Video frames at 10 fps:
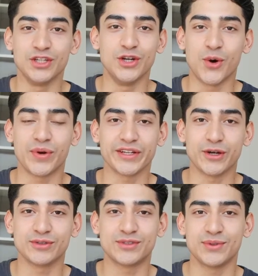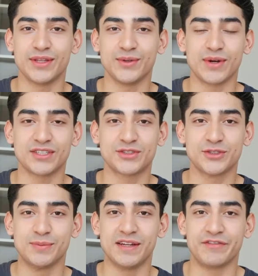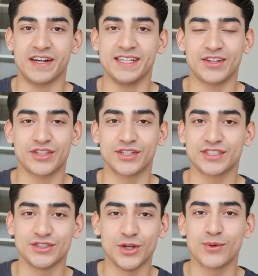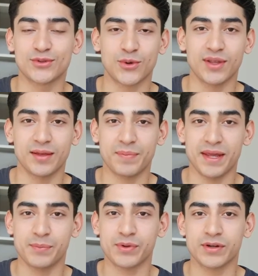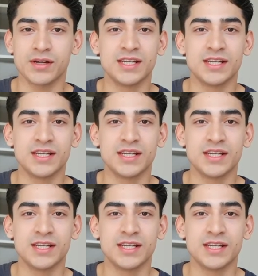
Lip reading: You don't want to go to the restroom and find out there's no toilet paper.